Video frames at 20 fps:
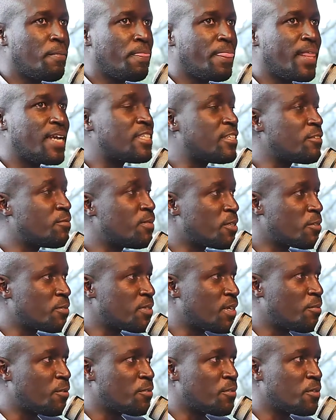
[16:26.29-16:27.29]
achievement of
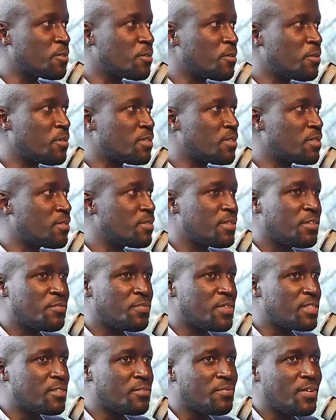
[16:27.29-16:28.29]
some of those goals.
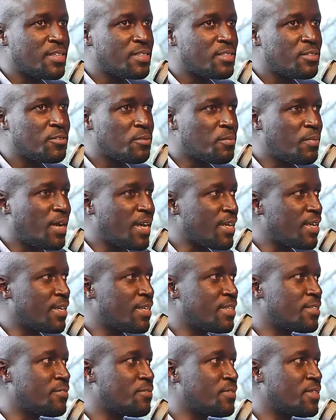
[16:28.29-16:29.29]
If it's fast to
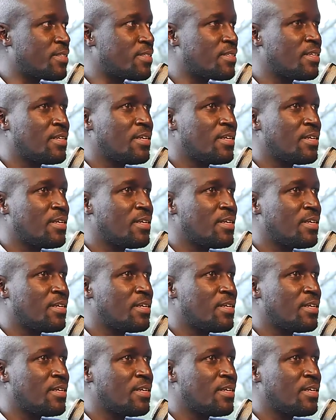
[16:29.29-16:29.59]
market, if it's